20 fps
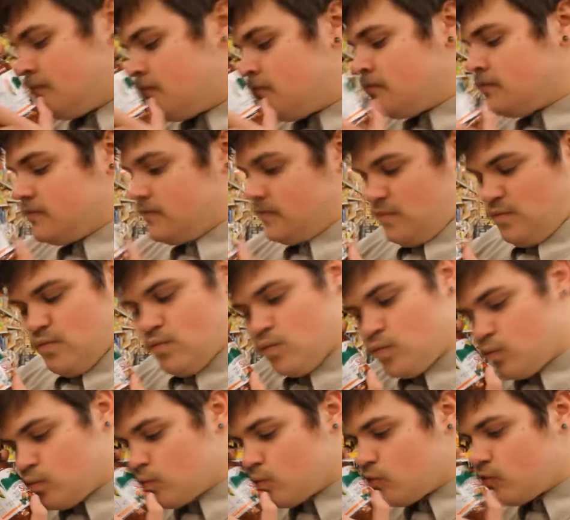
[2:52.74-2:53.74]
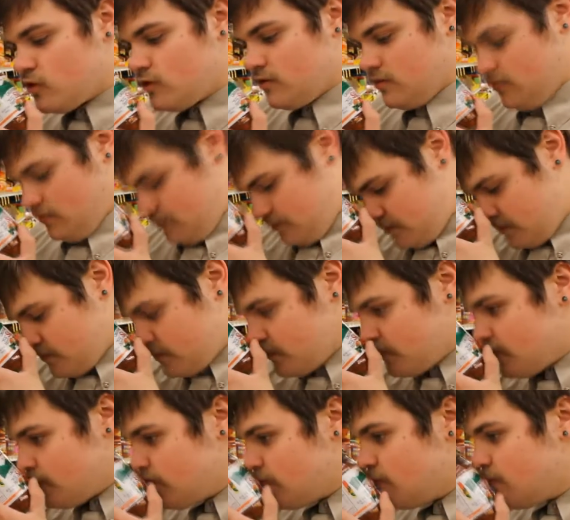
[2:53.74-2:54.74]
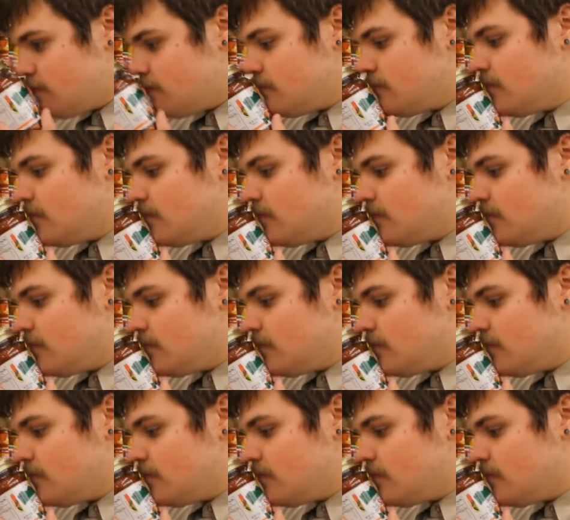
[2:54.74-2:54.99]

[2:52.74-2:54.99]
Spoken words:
Nothing is said.